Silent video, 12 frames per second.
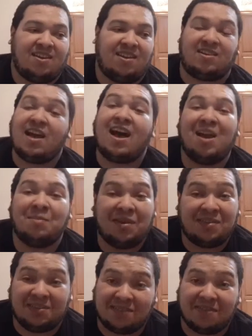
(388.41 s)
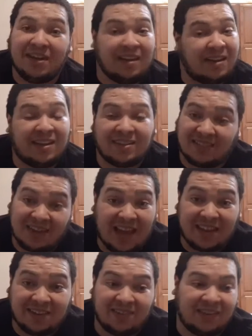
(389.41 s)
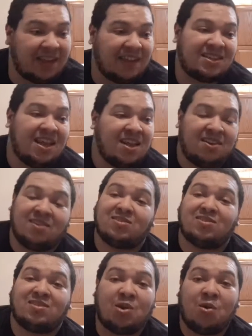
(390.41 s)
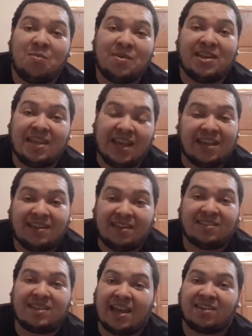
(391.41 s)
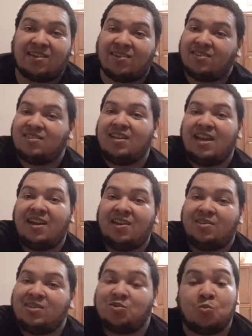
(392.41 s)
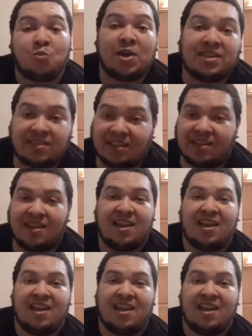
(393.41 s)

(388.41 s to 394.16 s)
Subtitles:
The time on the screen is not utilized. There's so many A-list actors and they're just wasted.